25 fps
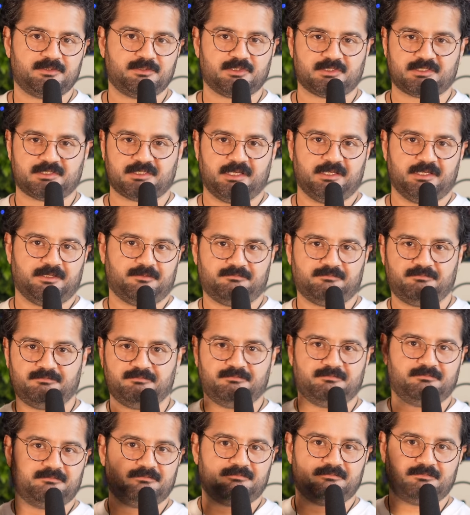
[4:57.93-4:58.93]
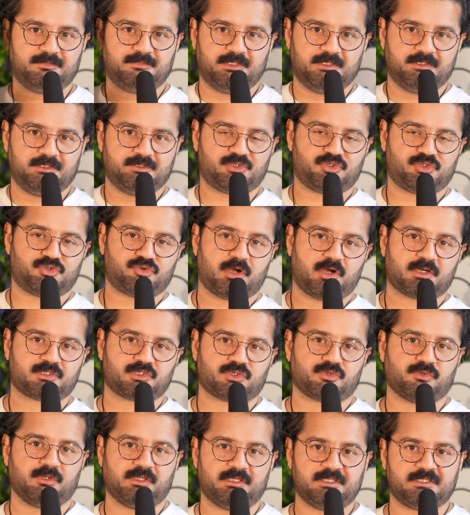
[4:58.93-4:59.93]
just like
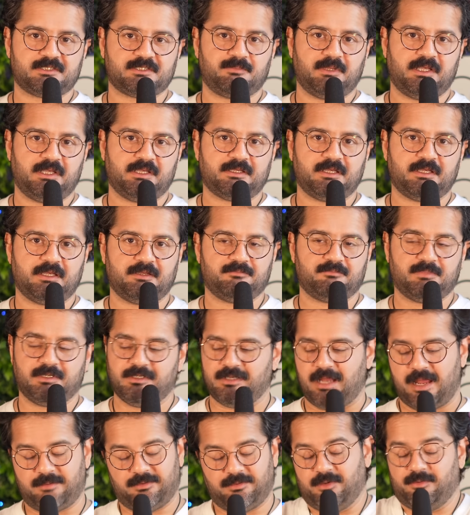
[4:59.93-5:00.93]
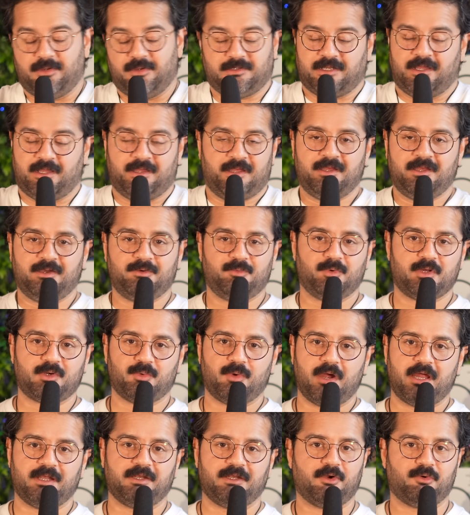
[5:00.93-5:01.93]
structurally speaking, but I mean, what
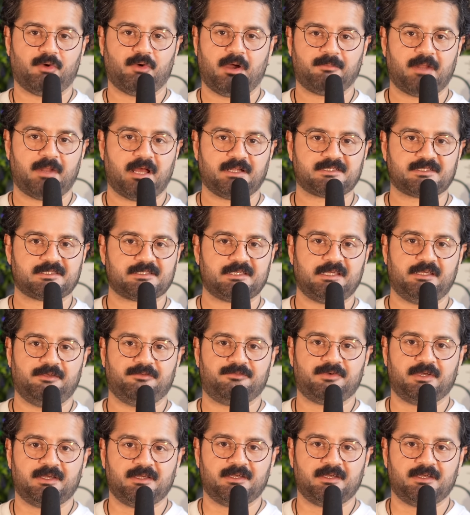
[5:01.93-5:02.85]
do I know? I'm not Steve.